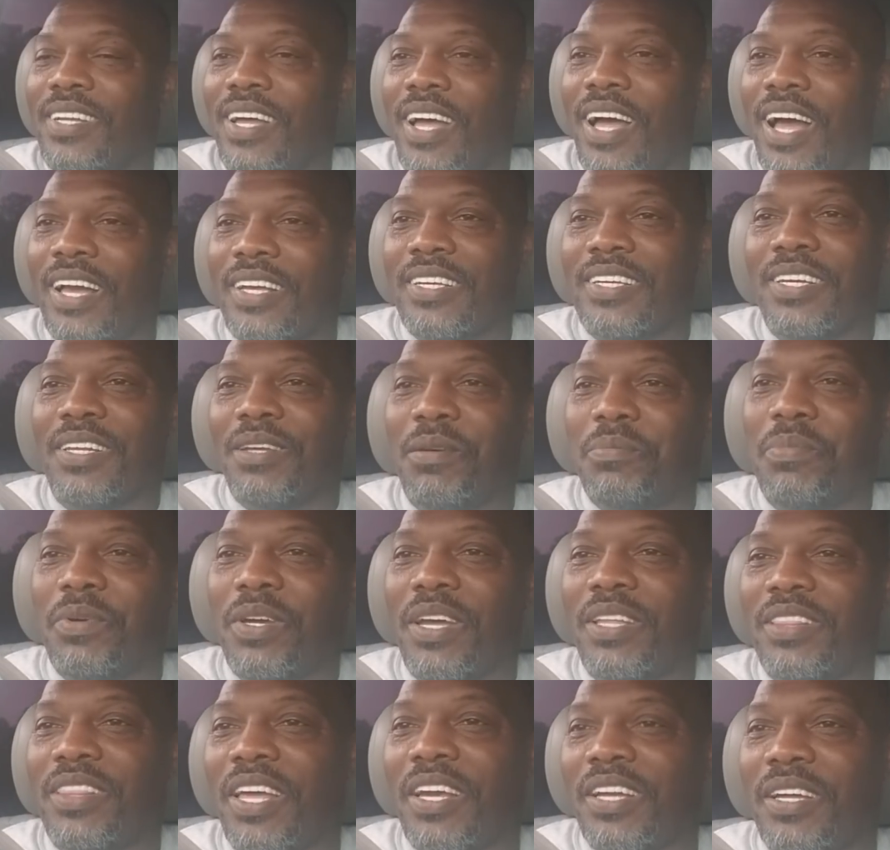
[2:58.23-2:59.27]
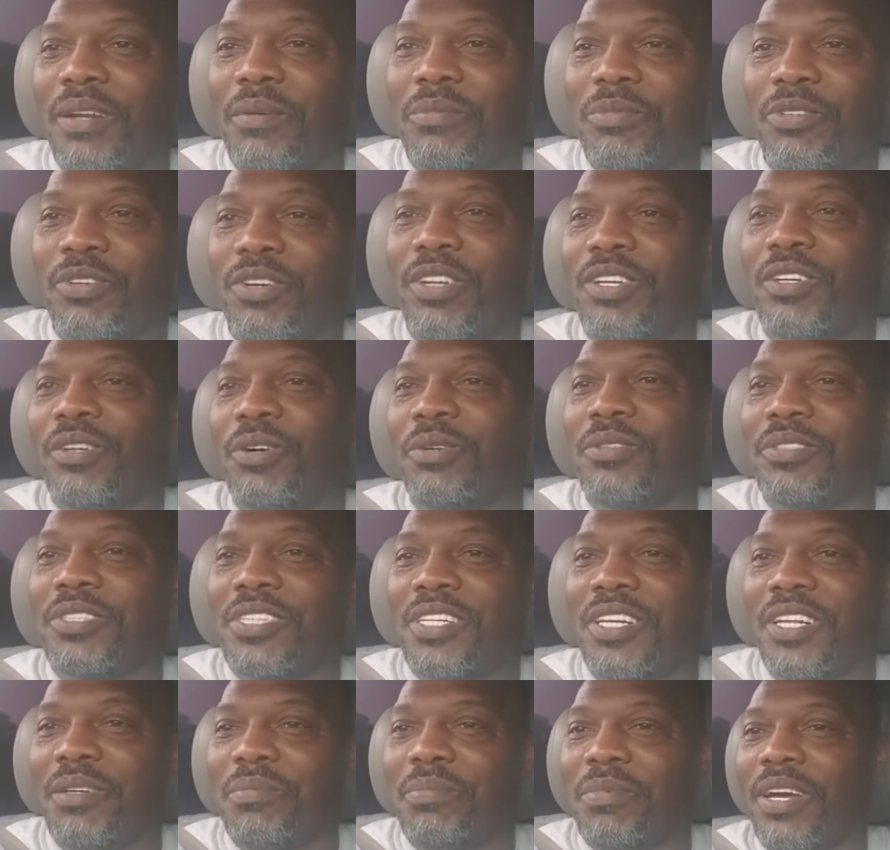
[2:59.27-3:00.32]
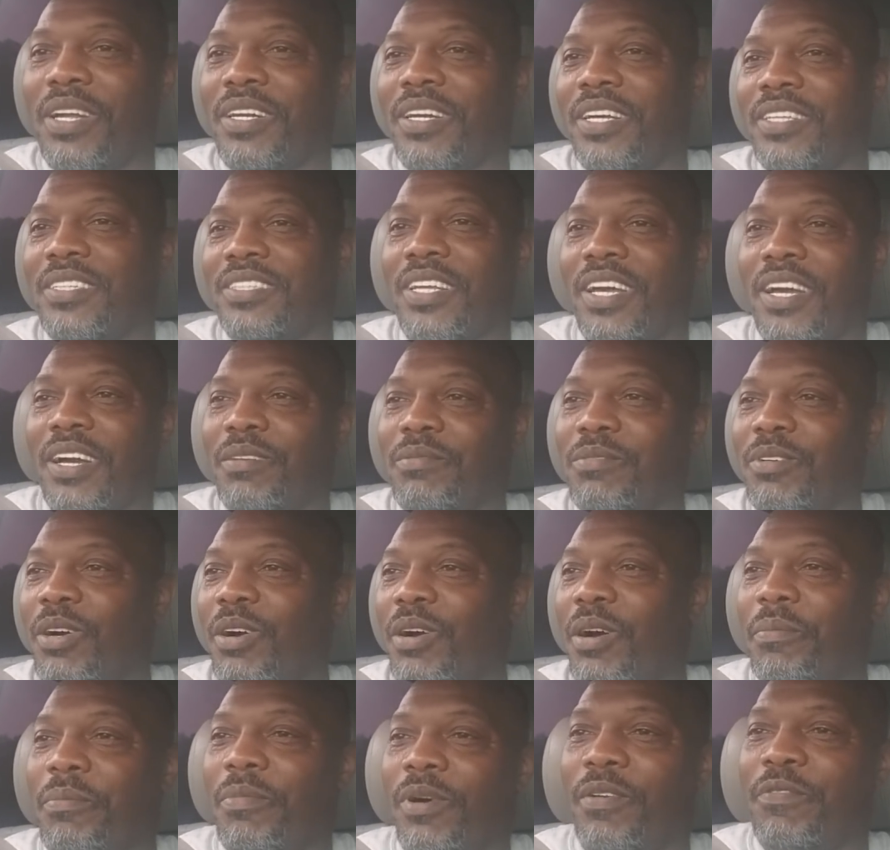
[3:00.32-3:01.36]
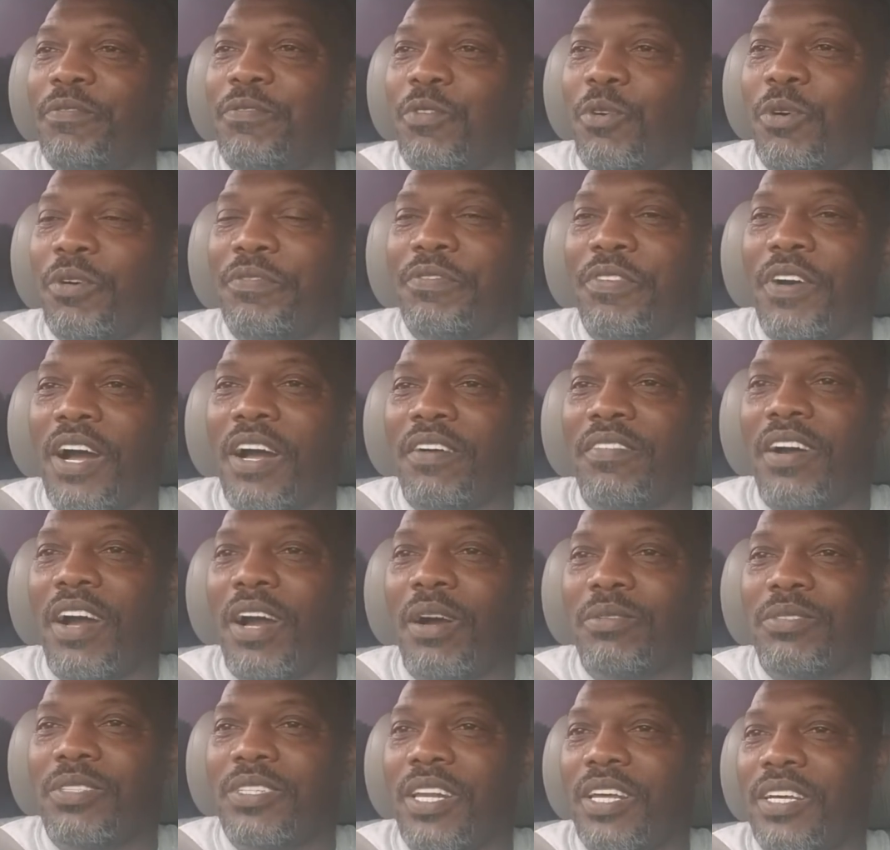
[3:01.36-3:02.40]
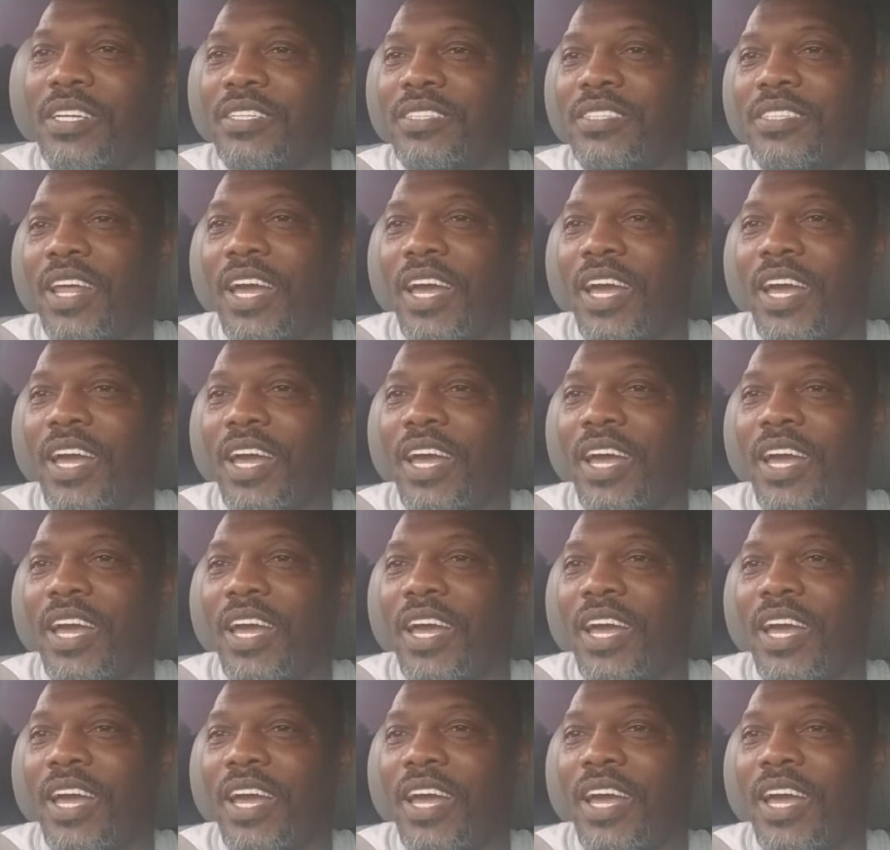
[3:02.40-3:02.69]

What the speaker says: I get in bed thinking I'm good to go to sleep, man. Next thing I'm up 4 or 5 hours later.